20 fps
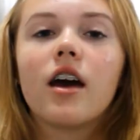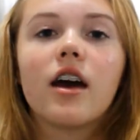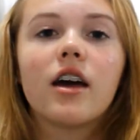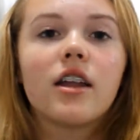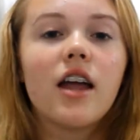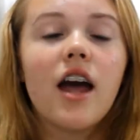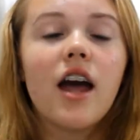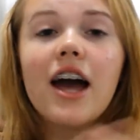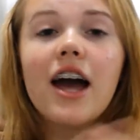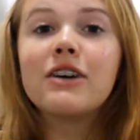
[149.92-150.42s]

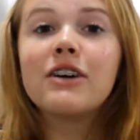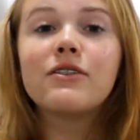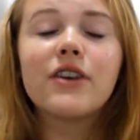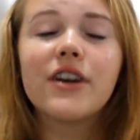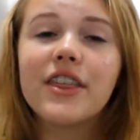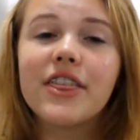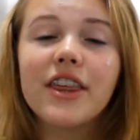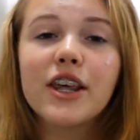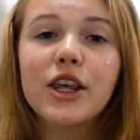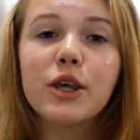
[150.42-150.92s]
and
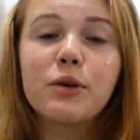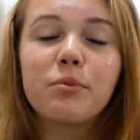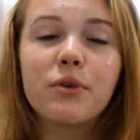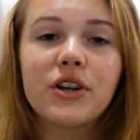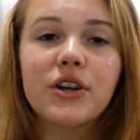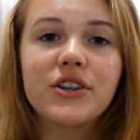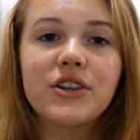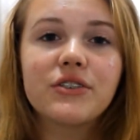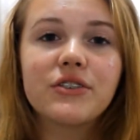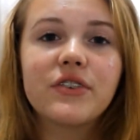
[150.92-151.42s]
everything you
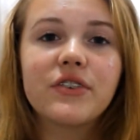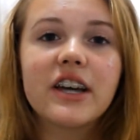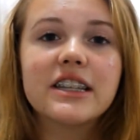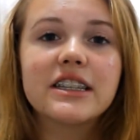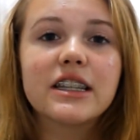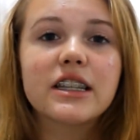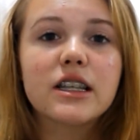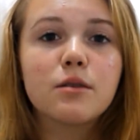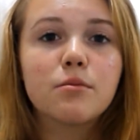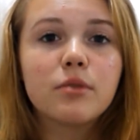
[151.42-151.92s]
put on your face
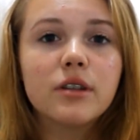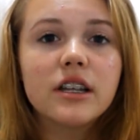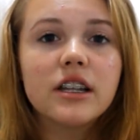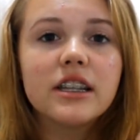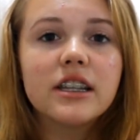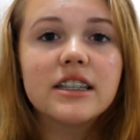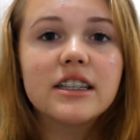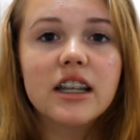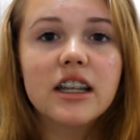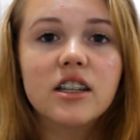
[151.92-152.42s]
is
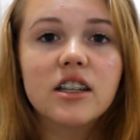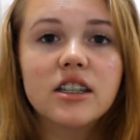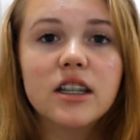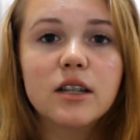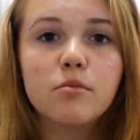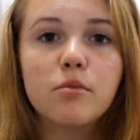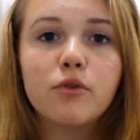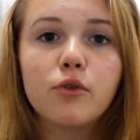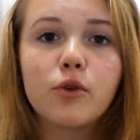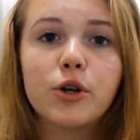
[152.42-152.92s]
completely settled
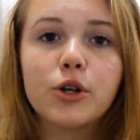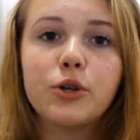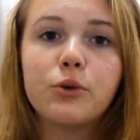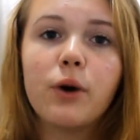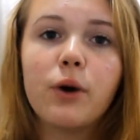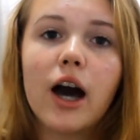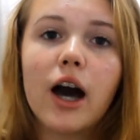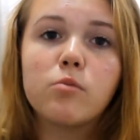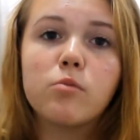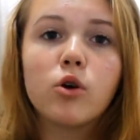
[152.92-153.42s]
in before you
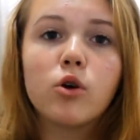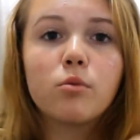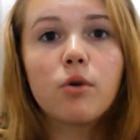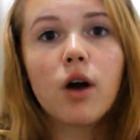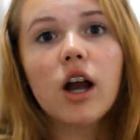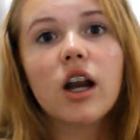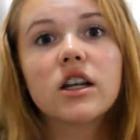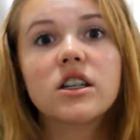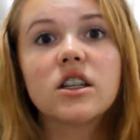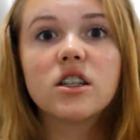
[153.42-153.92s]
add more
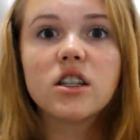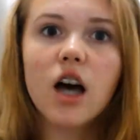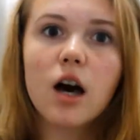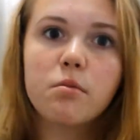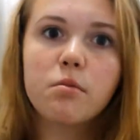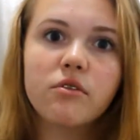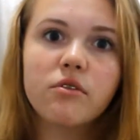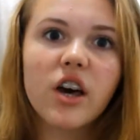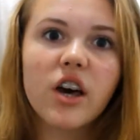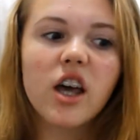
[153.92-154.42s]
product on
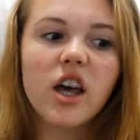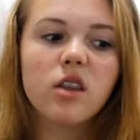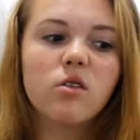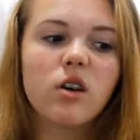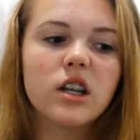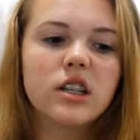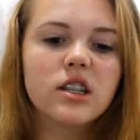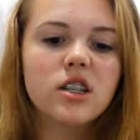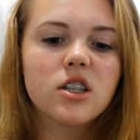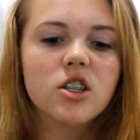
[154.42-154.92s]
top of it.
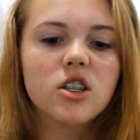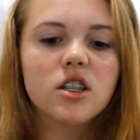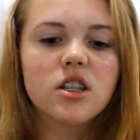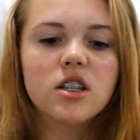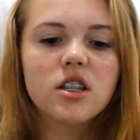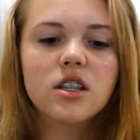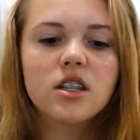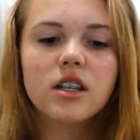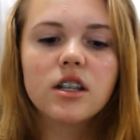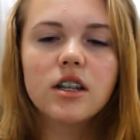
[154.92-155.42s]
Otherwise it's just,
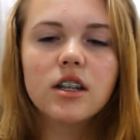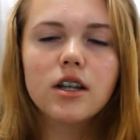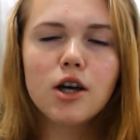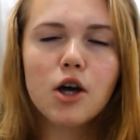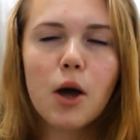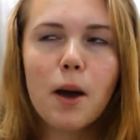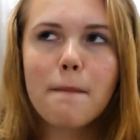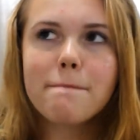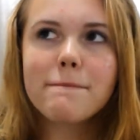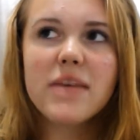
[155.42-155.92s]

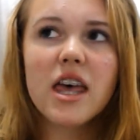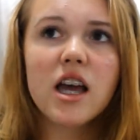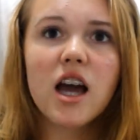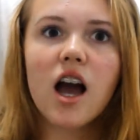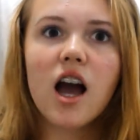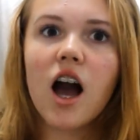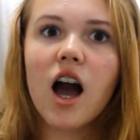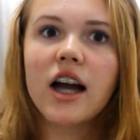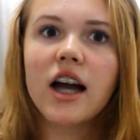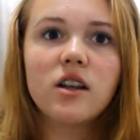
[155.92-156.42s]

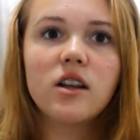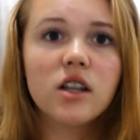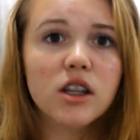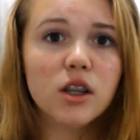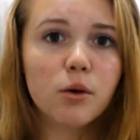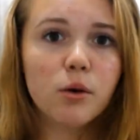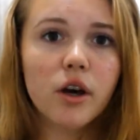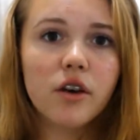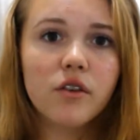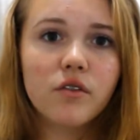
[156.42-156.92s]
I don't
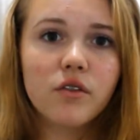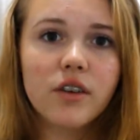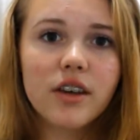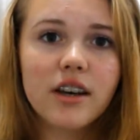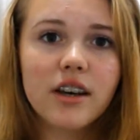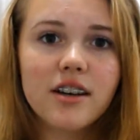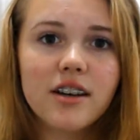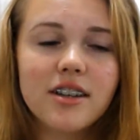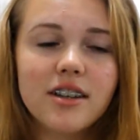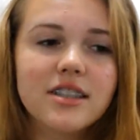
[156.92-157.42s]
like the way it
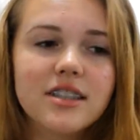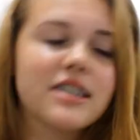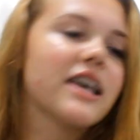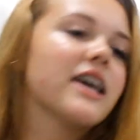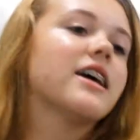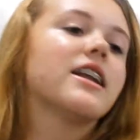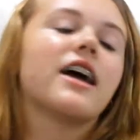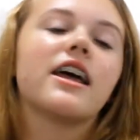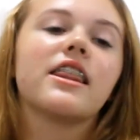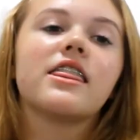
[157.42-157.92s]
feels,
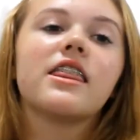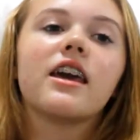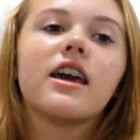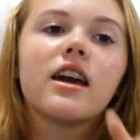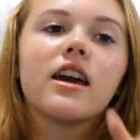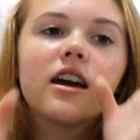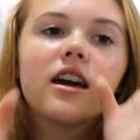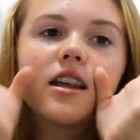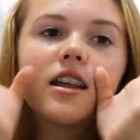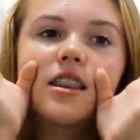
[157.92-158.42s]
and I
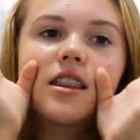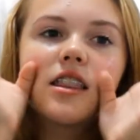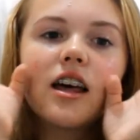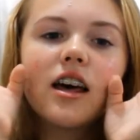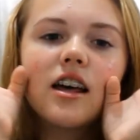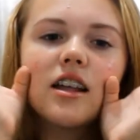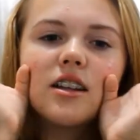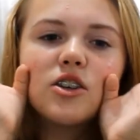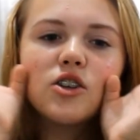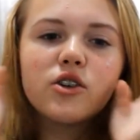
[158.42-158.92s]
think
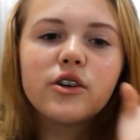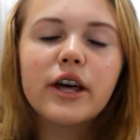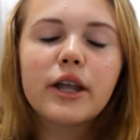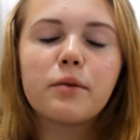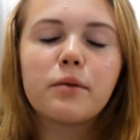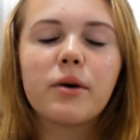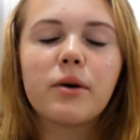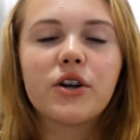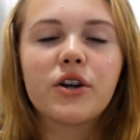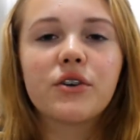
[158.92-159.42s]
that you'll
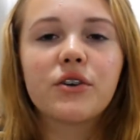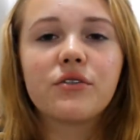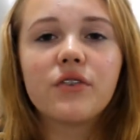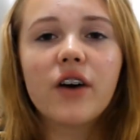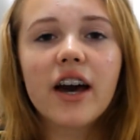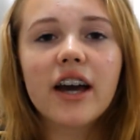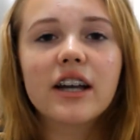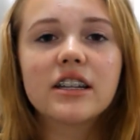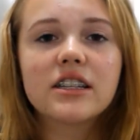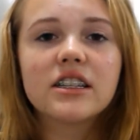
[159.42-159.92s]
get a better
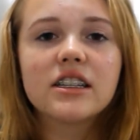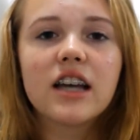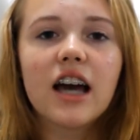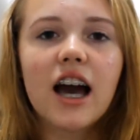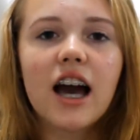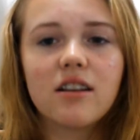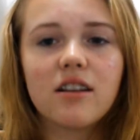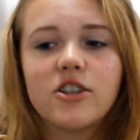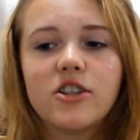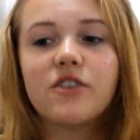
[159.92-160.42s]
effect
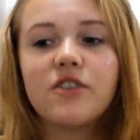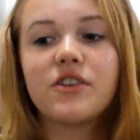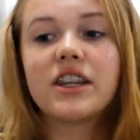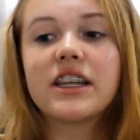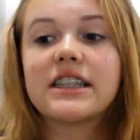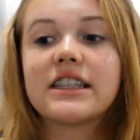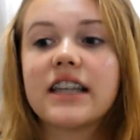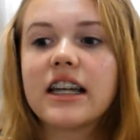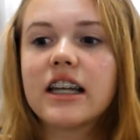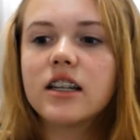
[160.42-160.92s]
after
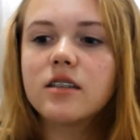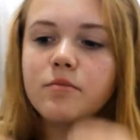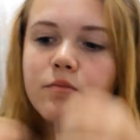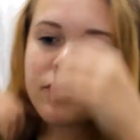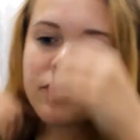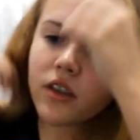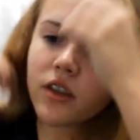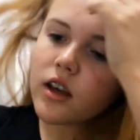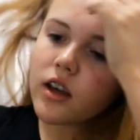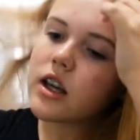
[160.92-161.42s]
everything's set in.
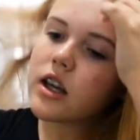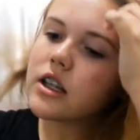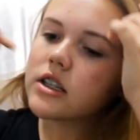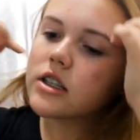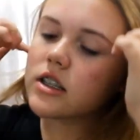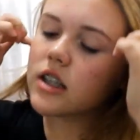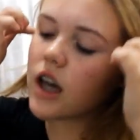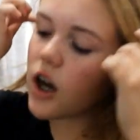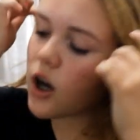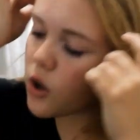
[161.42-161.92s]

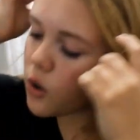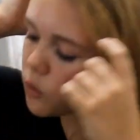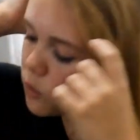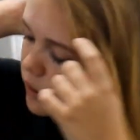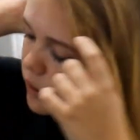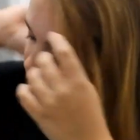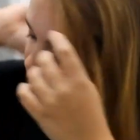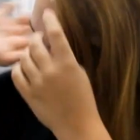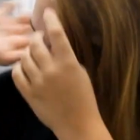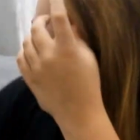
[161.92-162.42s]
So
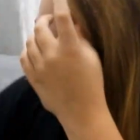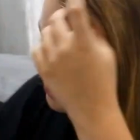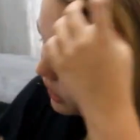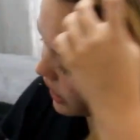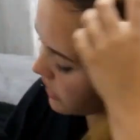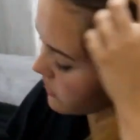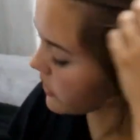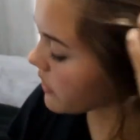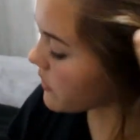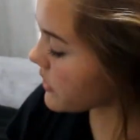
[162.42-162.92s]
once you
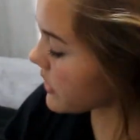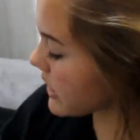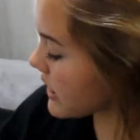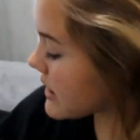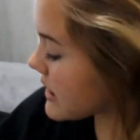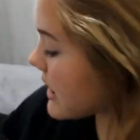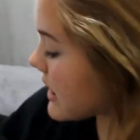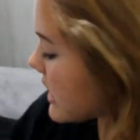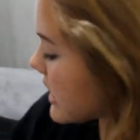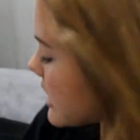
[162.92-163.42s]
have
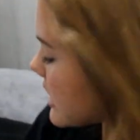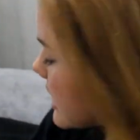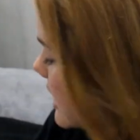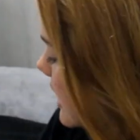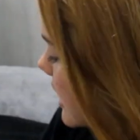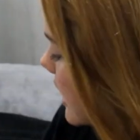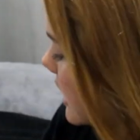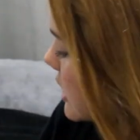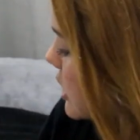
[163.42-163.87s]
everything set in, like